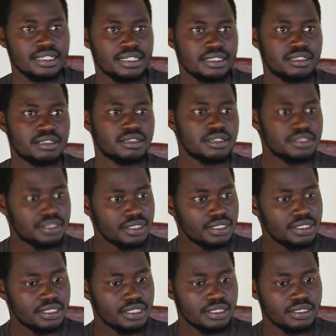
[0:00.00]
agriculture
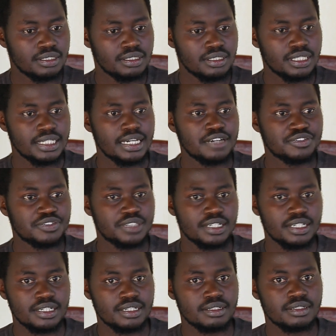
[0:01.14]
and
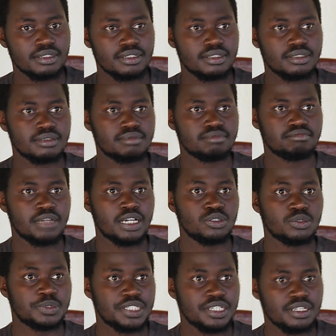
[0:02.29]
after
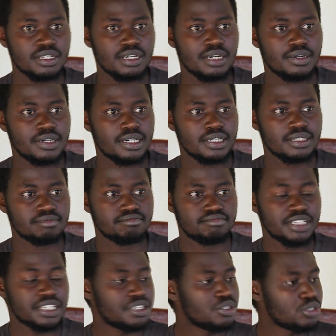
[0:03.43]
adopting our
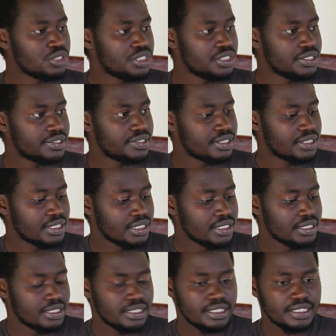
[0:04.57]
technologies,
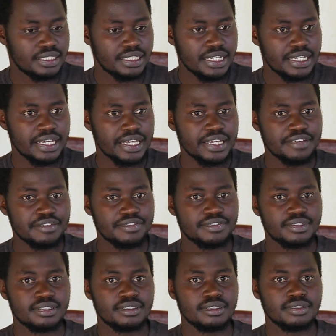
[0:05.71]
they have,
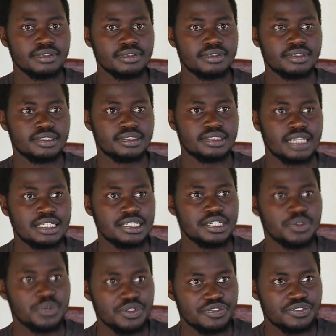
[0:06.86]

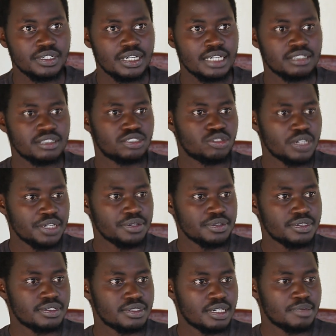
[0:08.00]
starting with
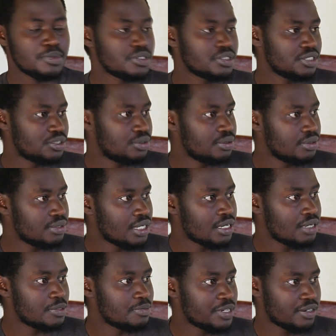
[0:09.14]
agri-trials among the 2
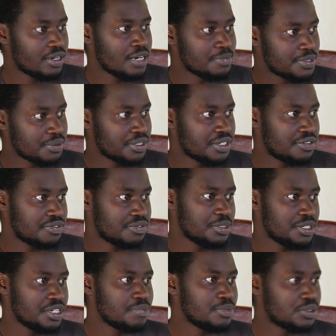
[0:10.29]
mobile apps we have
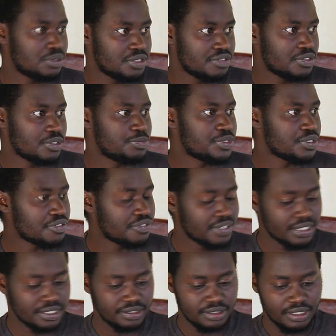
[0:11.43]
been able to develop so
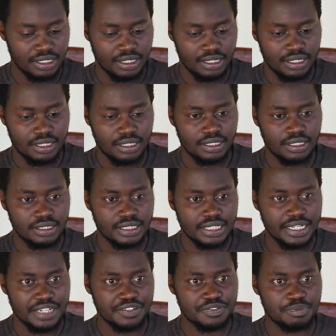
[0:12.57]
far, they
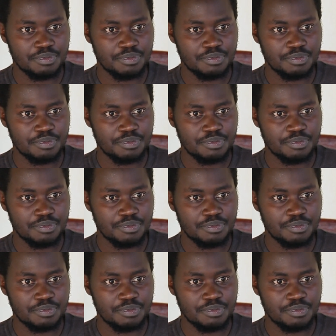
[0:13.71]
have